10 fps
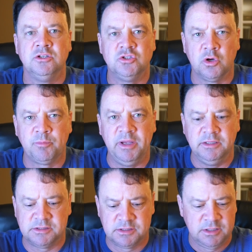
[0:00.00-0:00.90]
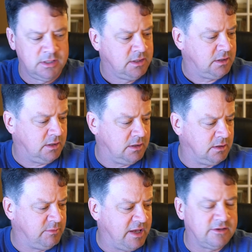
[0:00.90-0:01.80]
jerkbaits.
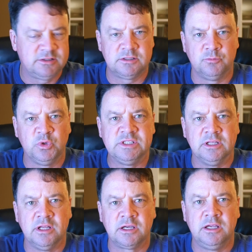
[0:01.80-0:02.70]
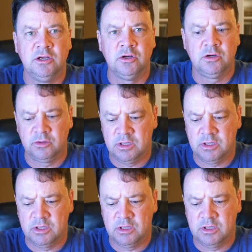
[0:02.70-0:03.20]
Had some recent luck here